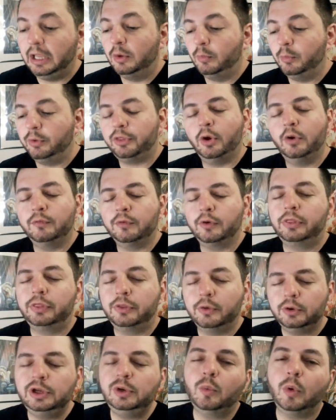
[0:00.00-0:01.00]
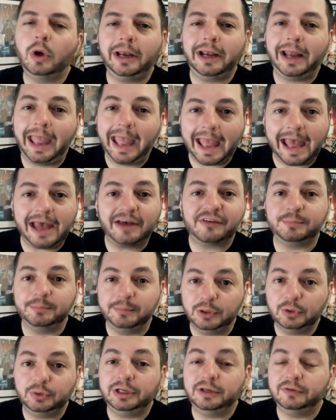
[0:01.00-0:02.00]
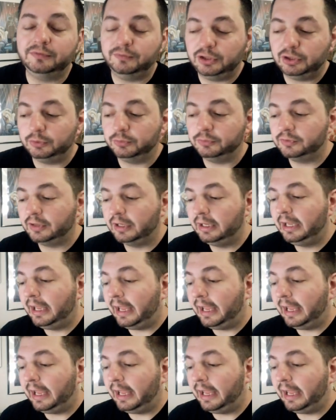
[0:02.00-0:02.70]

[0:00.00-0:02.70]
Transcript: with over 31.5 million views,